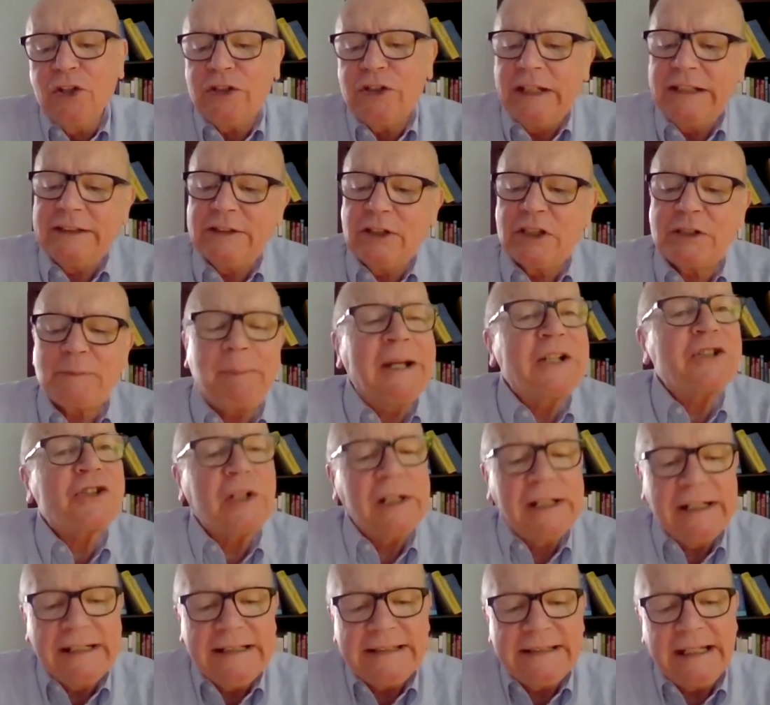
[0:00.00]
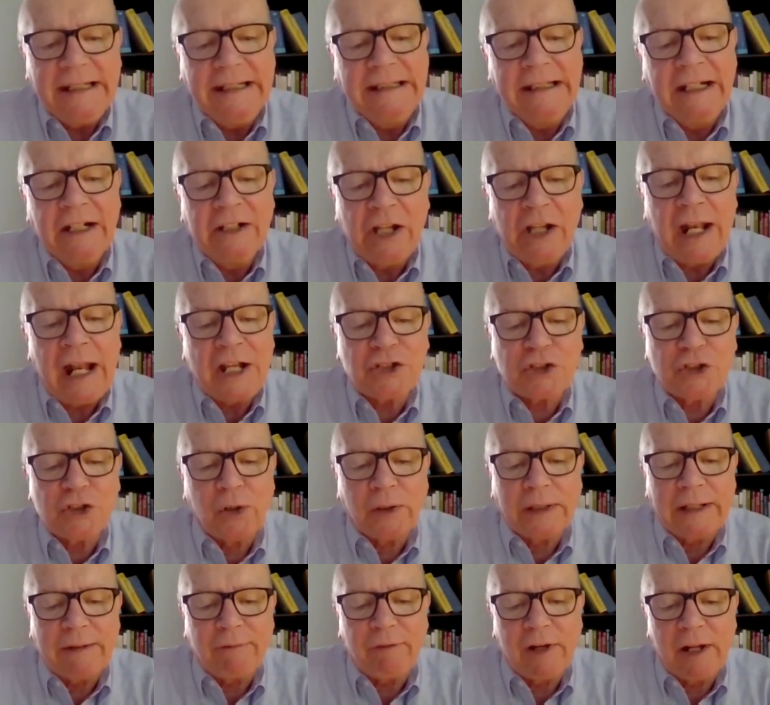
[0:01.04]
She's a specialist in
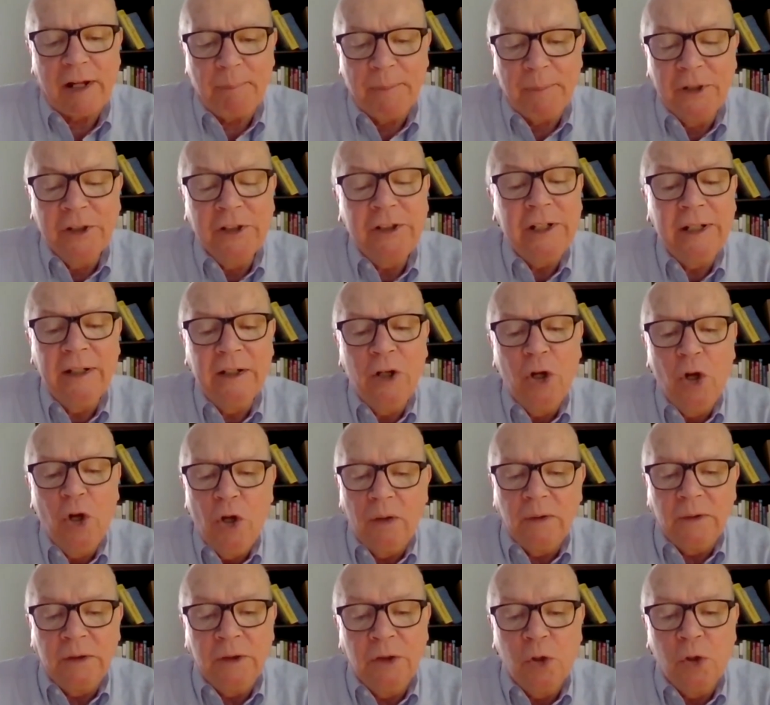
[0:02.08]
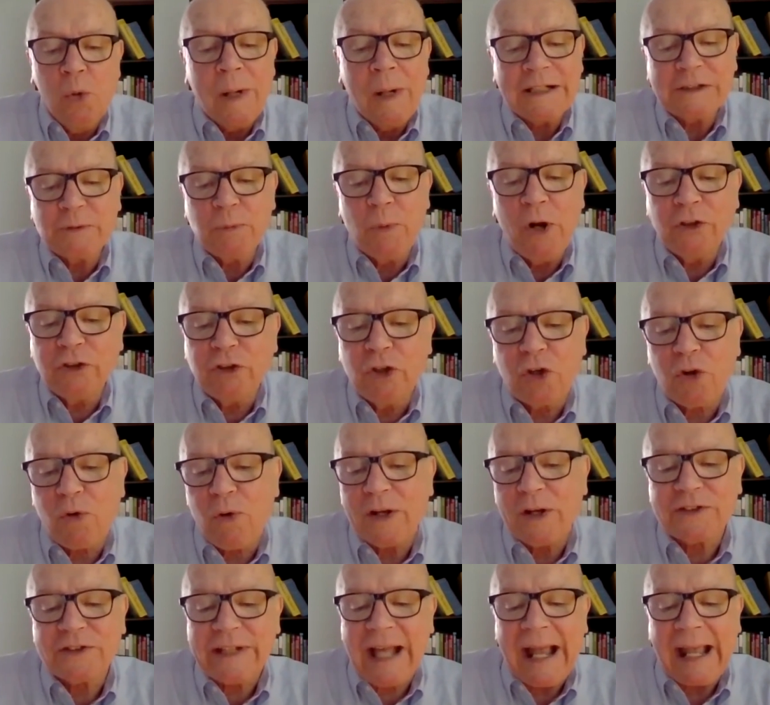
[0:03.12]
international development who has worked
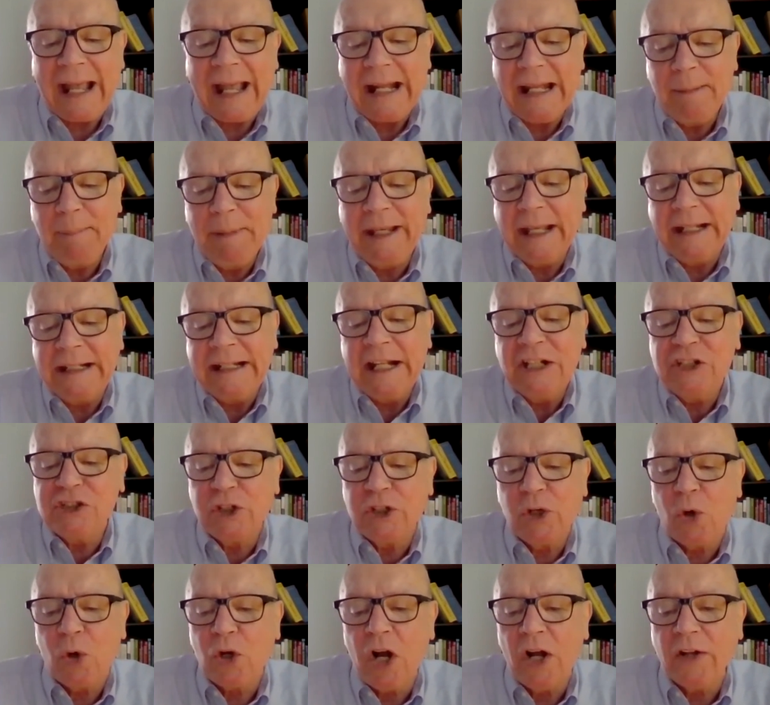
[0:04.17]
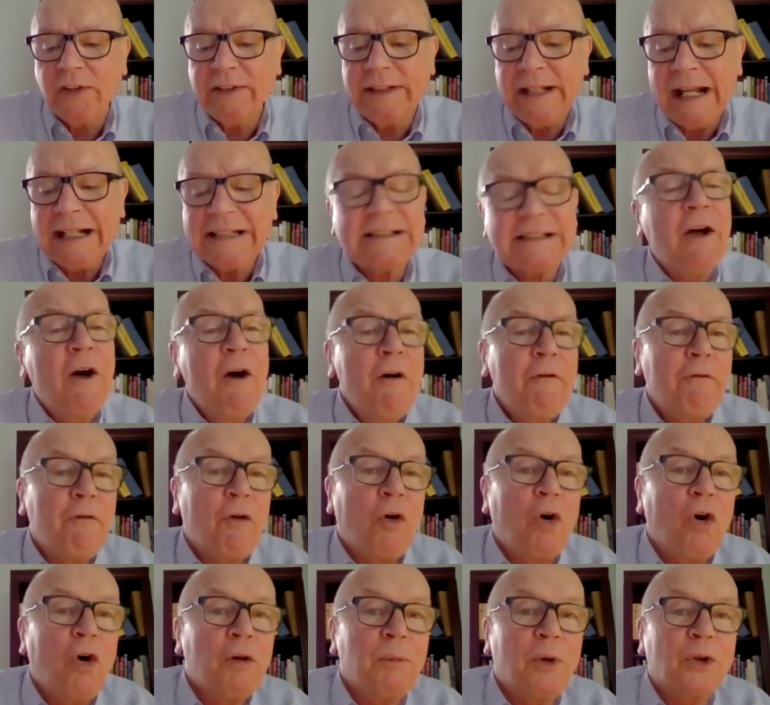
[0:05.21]
across academic and NGO contexts
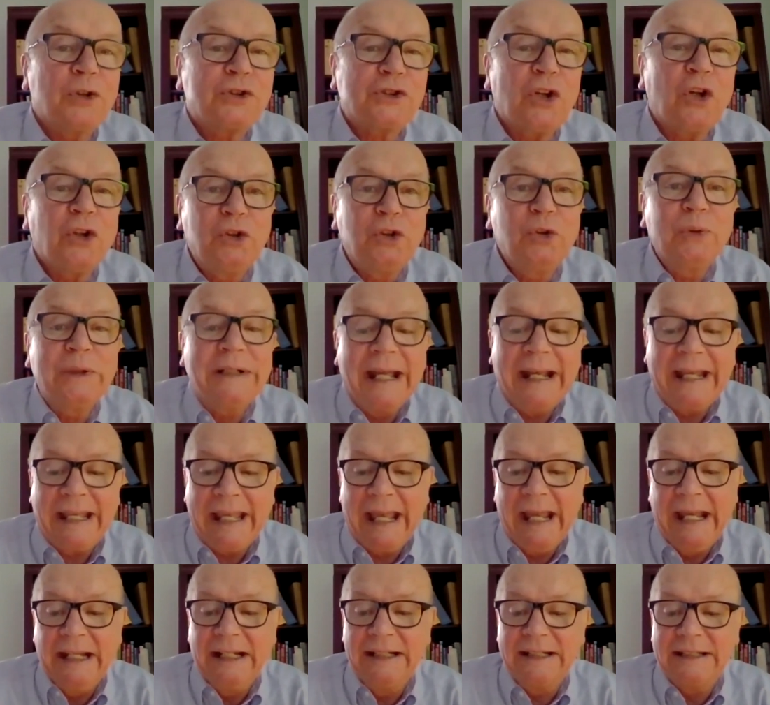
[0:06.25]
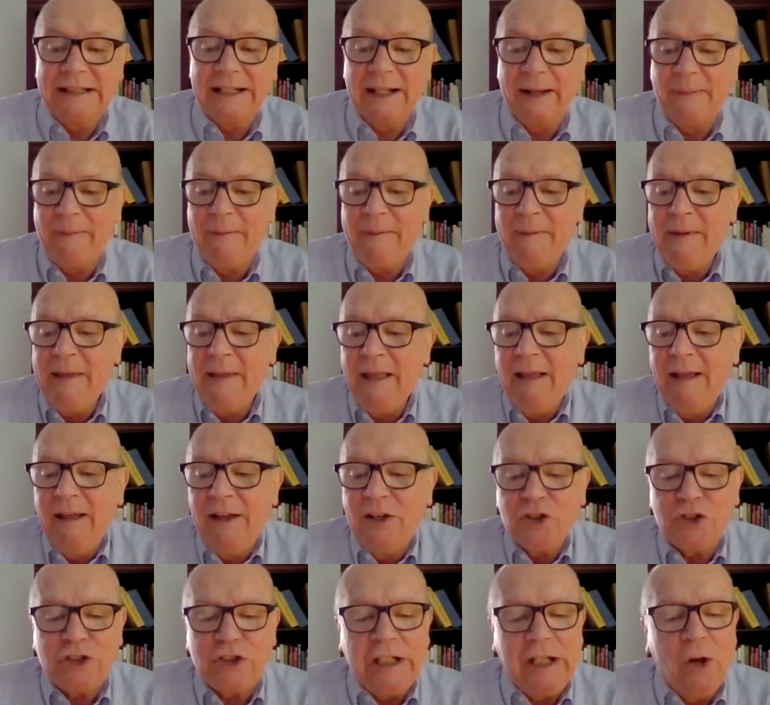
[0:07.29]
for almost 2 decades.
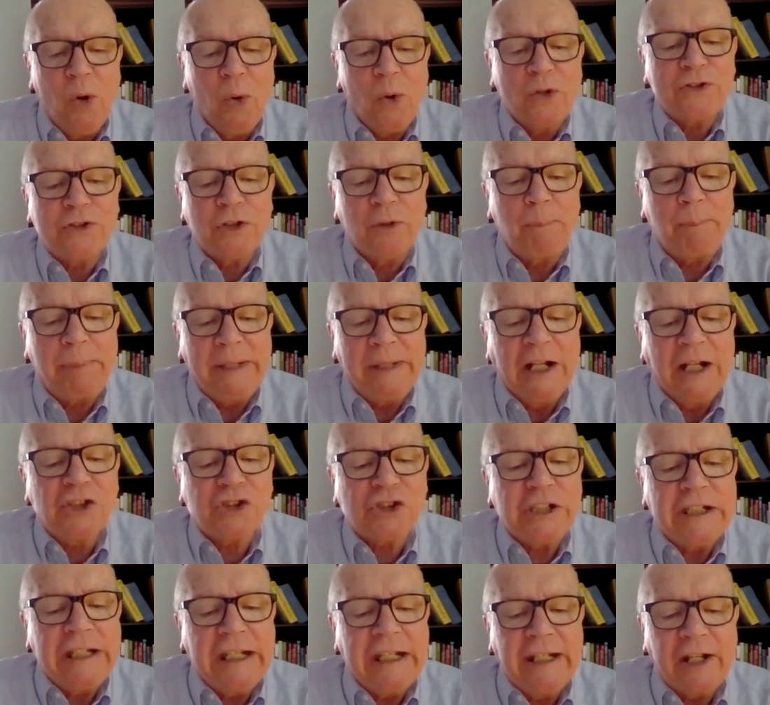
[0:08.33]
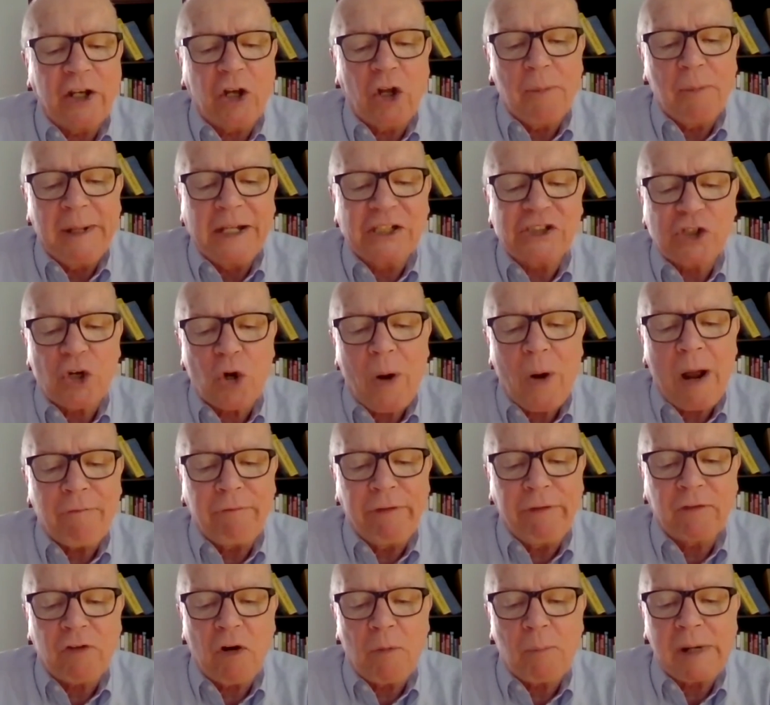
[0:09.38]
She holds a PhD in economic
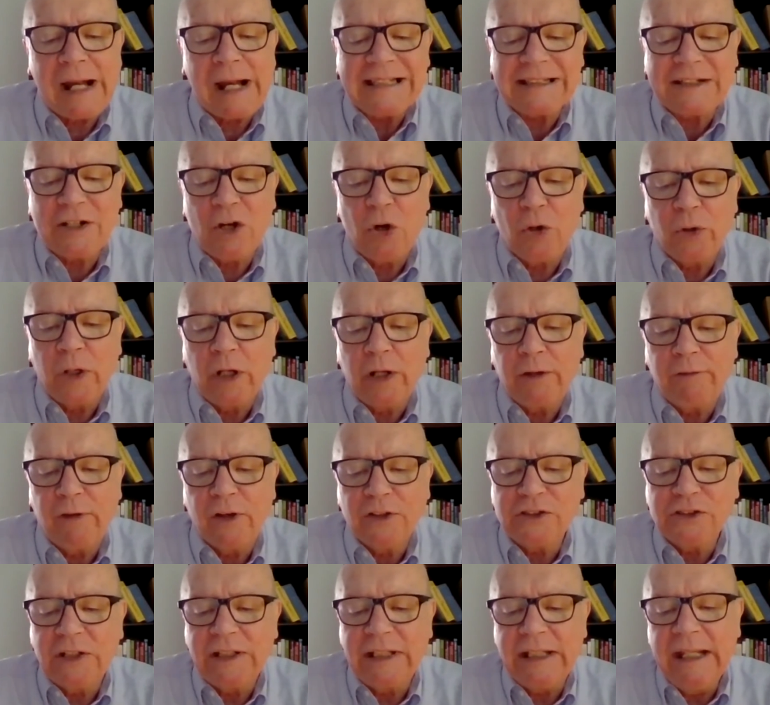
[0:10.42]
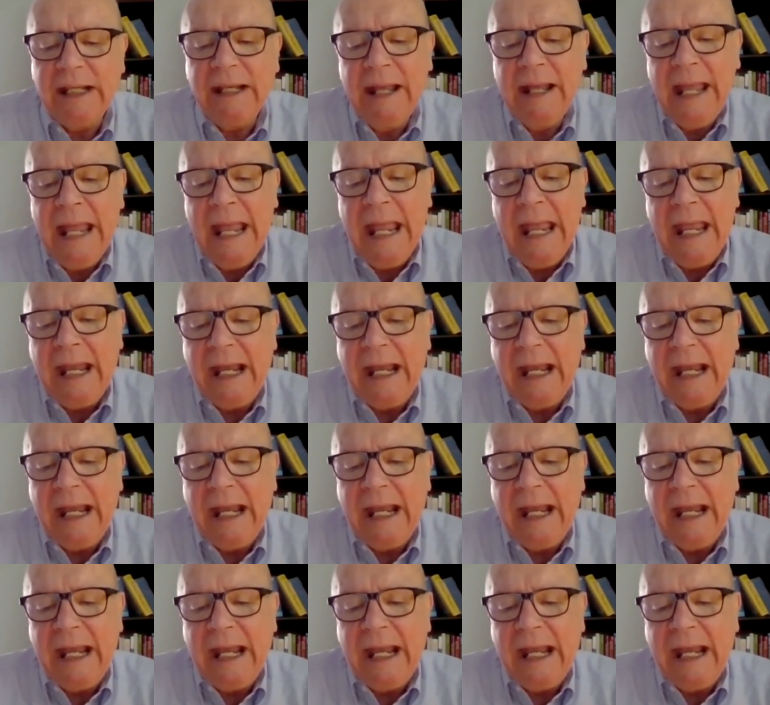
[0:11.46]
geography from Glasgow University